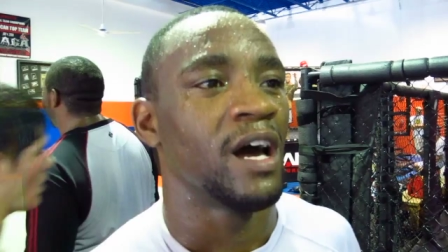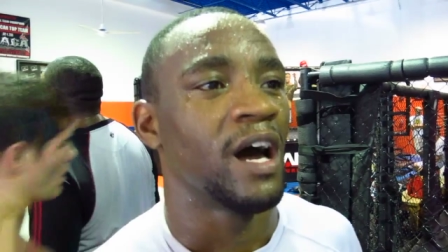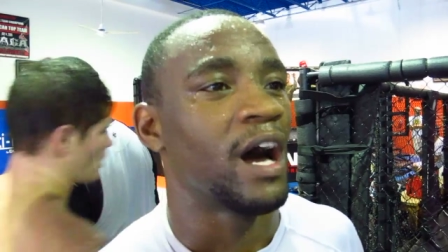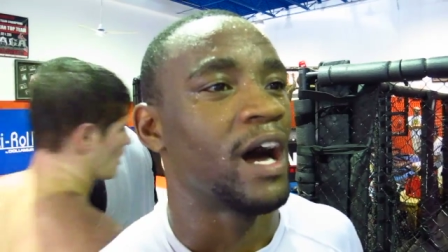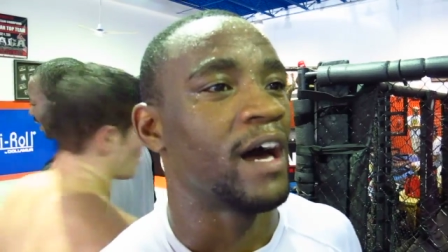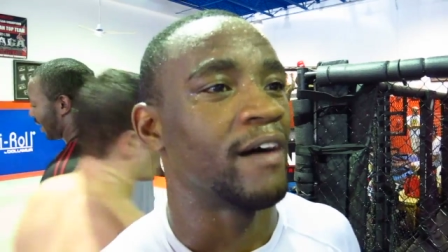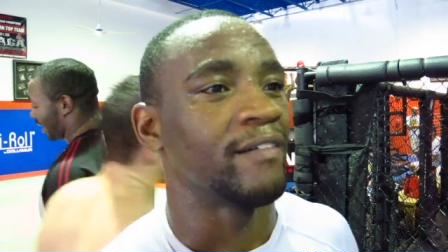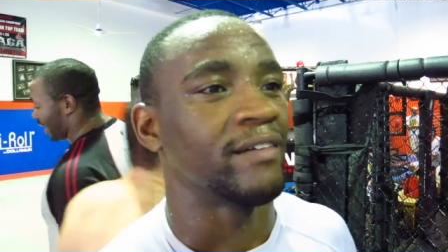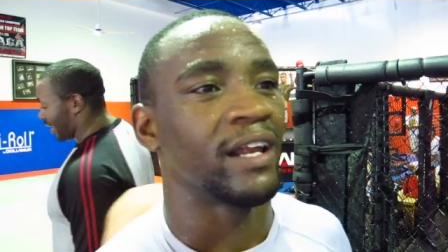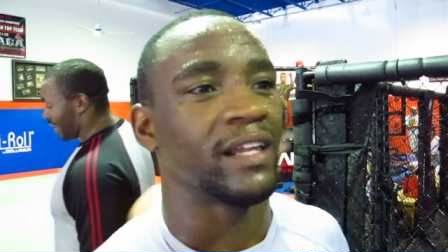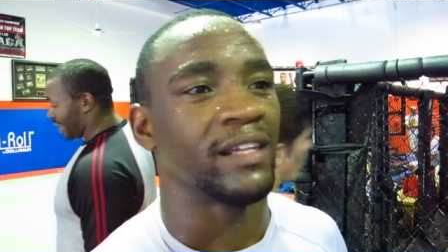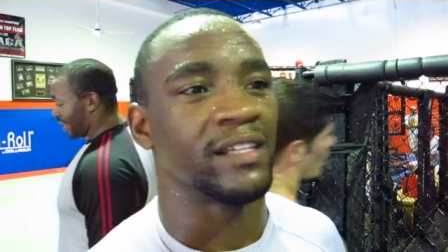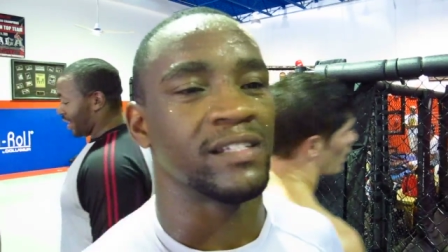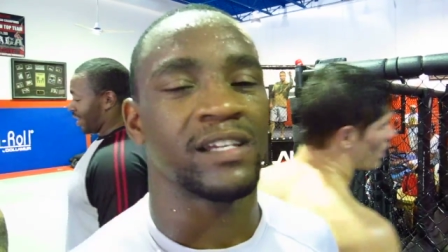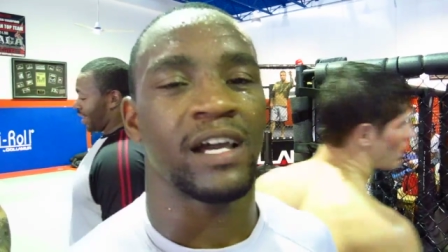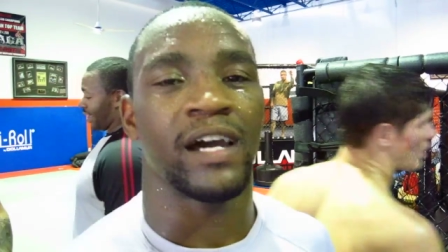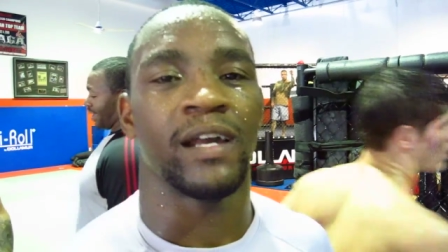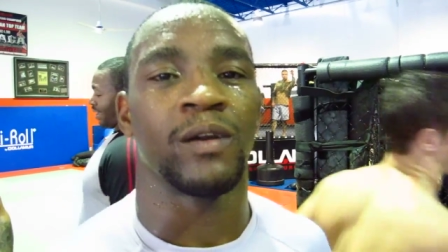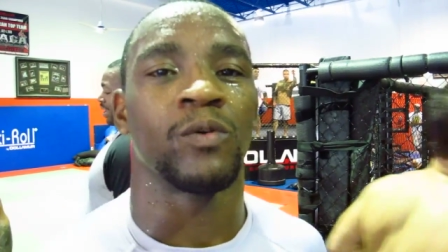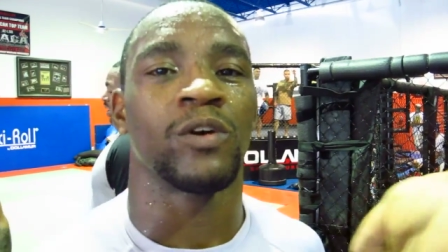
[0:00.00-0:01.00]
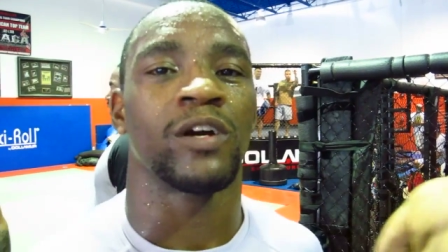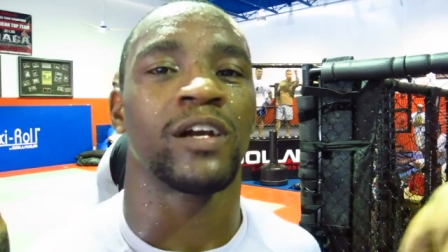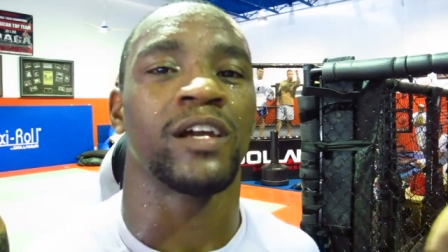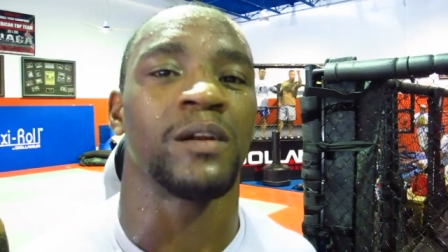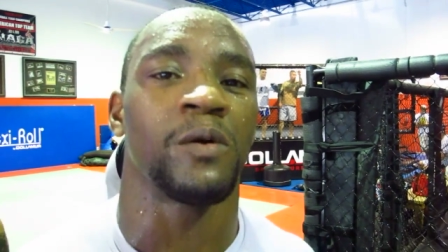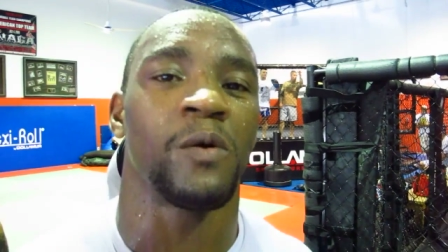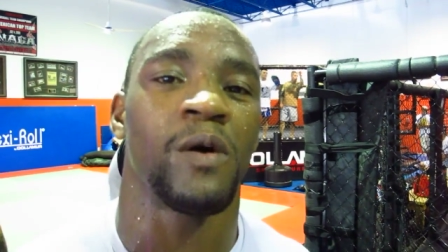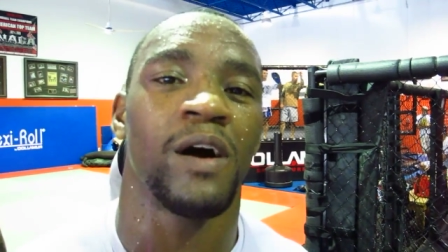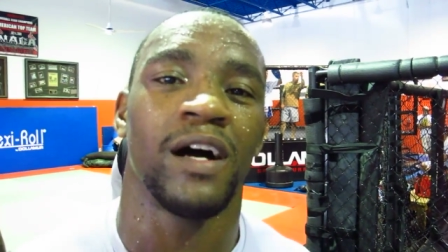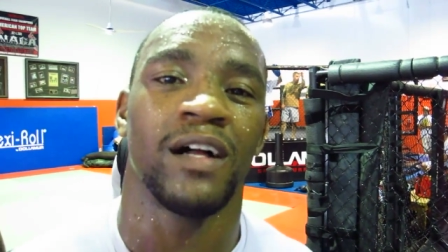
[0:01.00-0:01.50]
I haven't had this kind of work in
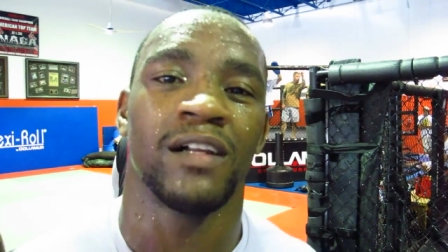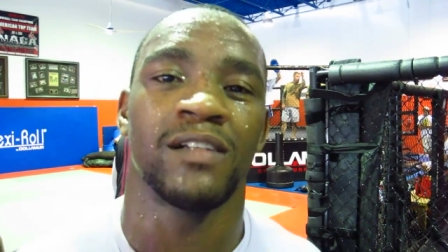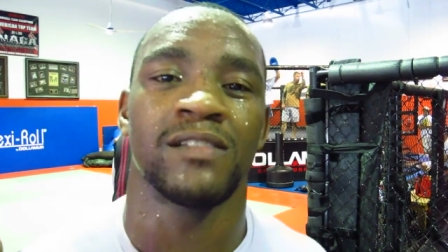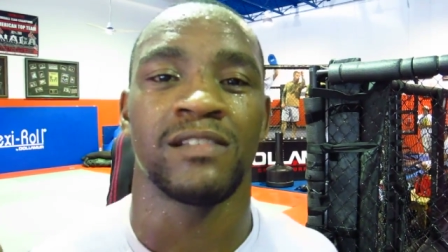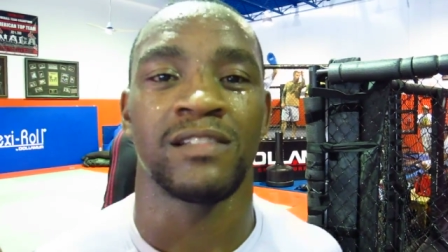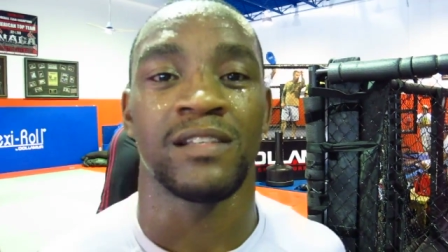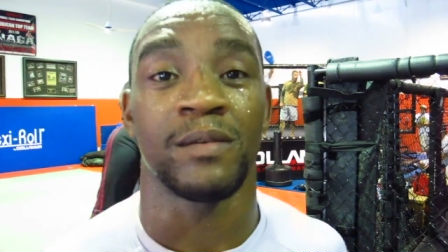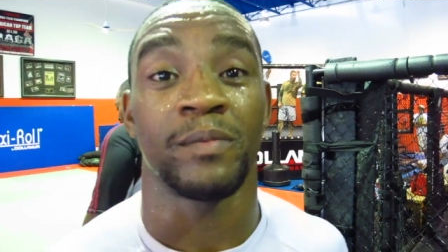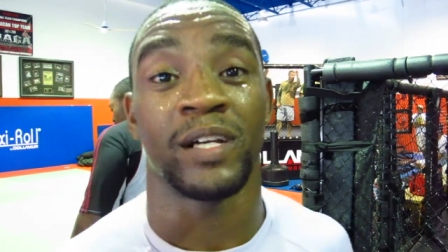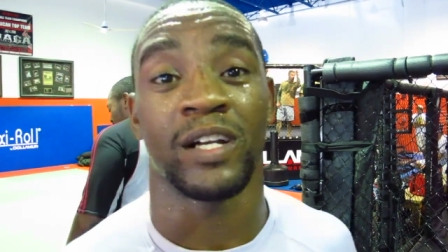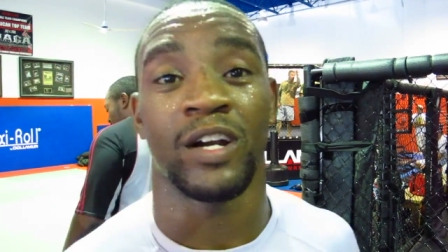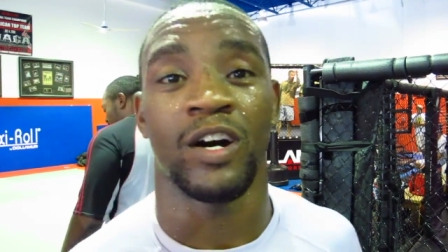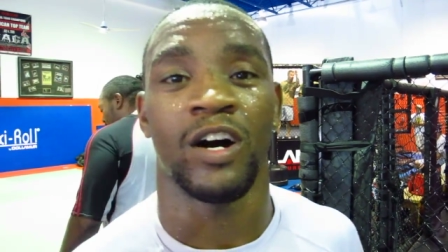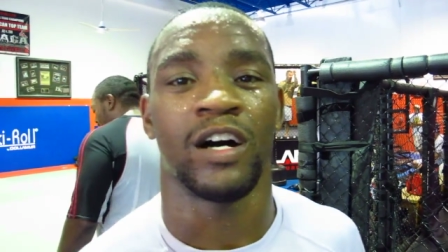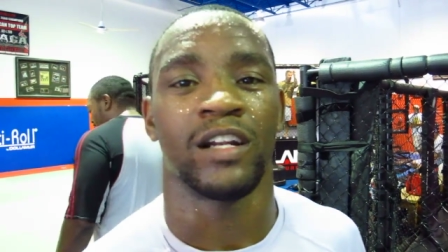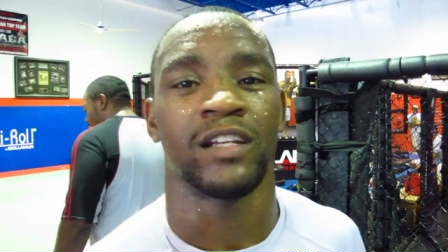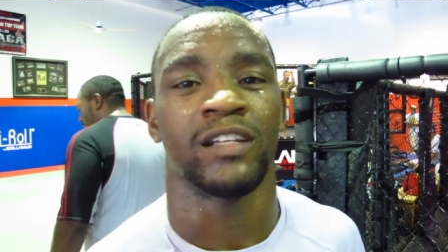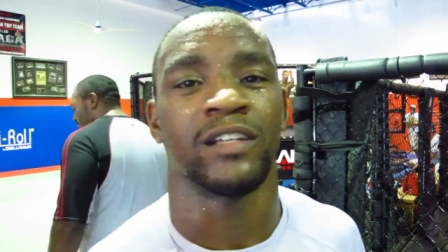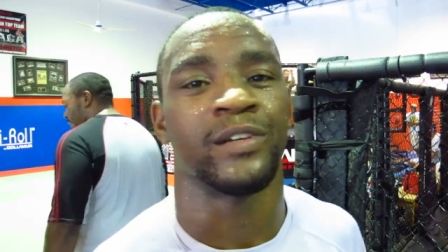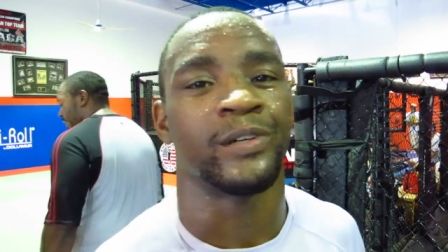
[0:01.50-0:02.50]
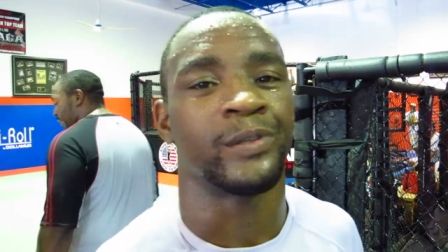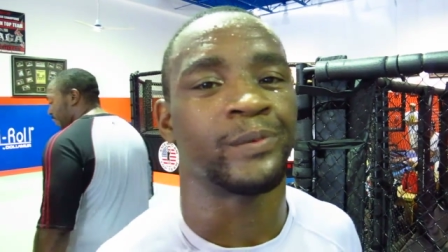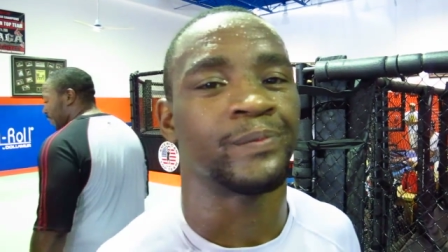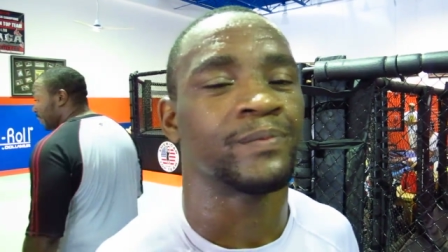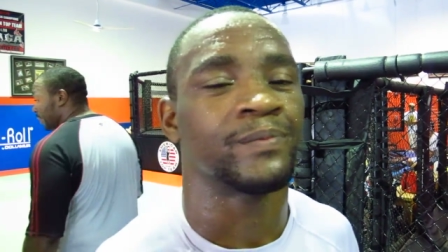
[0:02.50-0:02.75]
a while since I've been gone, you know.